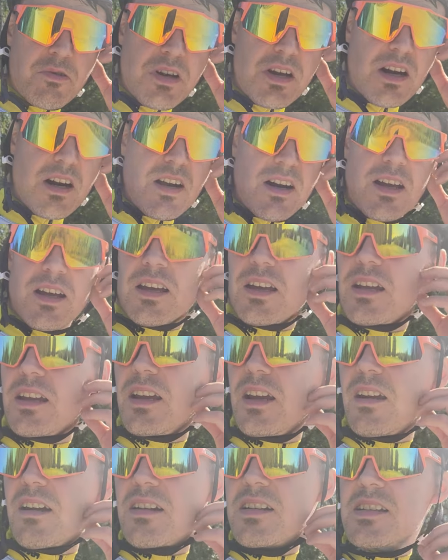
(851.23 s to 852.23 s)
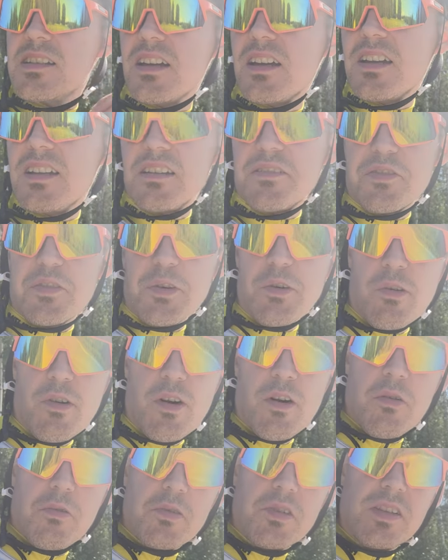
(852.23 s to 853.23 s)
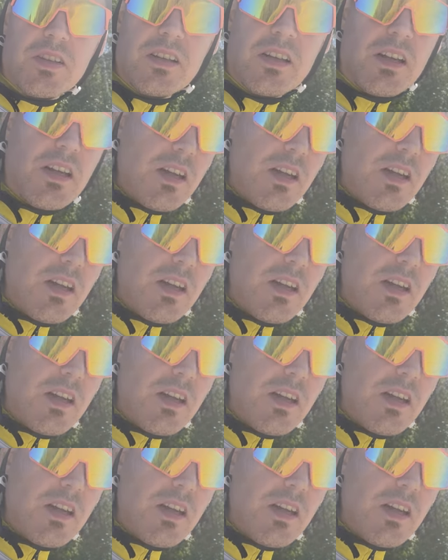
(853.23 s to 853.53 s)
we are here side of a road.